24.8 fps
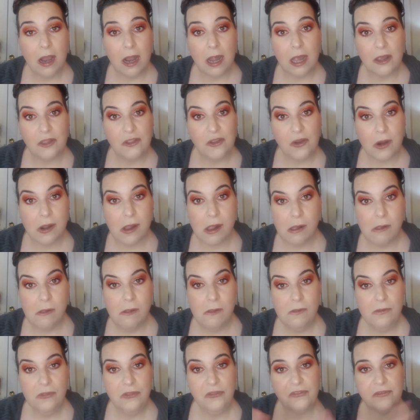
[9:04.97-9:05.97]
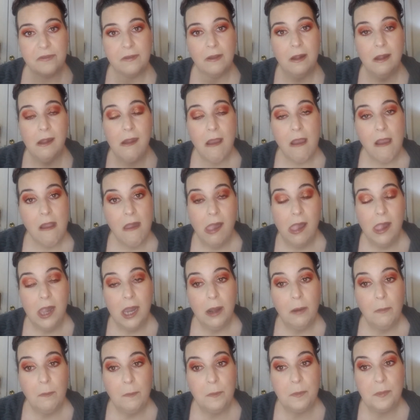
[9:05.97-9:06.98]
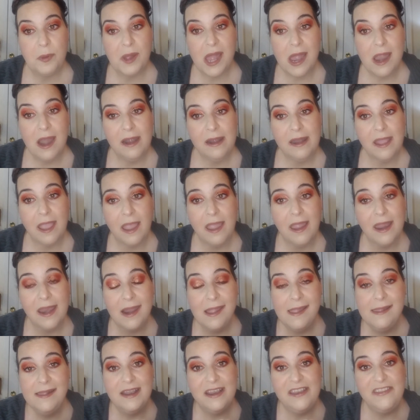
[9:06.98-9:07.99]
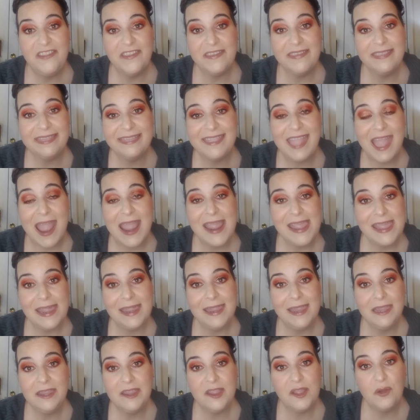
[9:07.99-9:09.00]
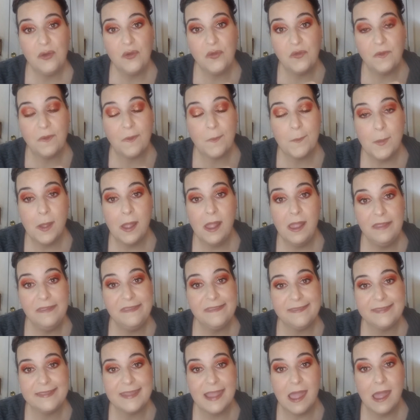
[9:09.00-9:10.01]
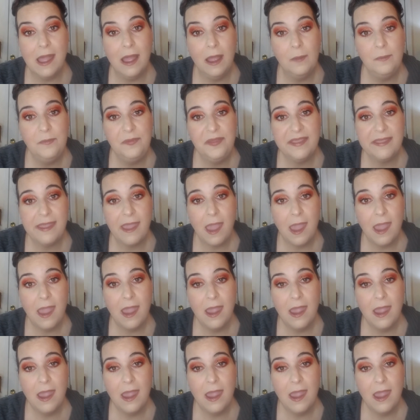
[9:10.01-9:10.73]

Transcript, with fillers: on your goals. But just taking those small steps